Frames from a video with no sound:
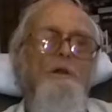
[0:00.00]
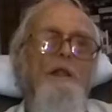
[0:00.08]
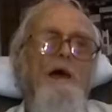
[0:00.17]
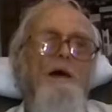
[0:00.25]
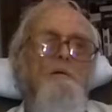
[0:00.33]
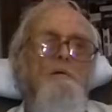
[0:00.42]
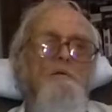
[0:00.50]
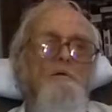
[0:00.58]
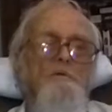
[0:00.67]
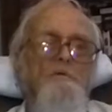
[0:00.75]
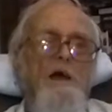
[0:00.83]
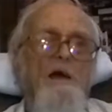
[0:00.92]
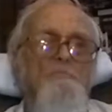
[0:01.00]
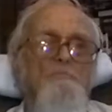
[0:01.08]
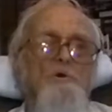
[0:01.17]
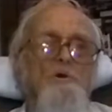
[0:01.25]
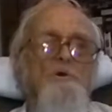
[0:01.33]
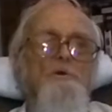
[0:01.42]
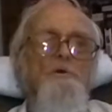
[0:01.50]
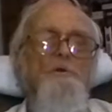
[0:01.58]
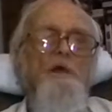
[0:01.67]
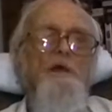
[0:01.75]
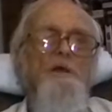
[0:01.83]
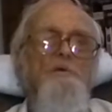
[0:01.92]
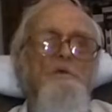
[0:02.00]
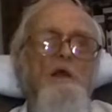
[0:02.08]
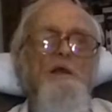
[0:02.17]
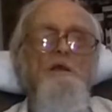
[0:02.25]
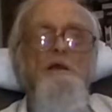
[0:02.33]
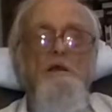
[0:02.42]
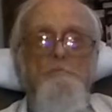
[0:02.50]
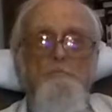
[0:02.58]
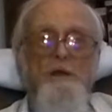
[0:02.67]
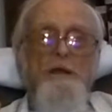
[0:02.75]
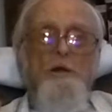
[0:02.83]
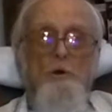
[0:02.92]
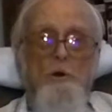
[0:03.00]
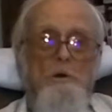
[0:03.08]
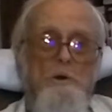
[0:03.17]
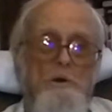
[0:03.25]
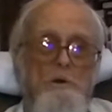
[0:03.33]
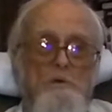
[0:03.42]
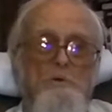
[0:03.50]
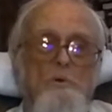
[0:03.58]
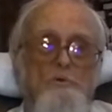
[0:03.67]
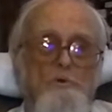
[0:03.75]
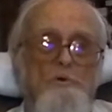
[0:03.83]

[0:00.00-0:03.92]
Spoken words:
And that bird, they get bigger. You know,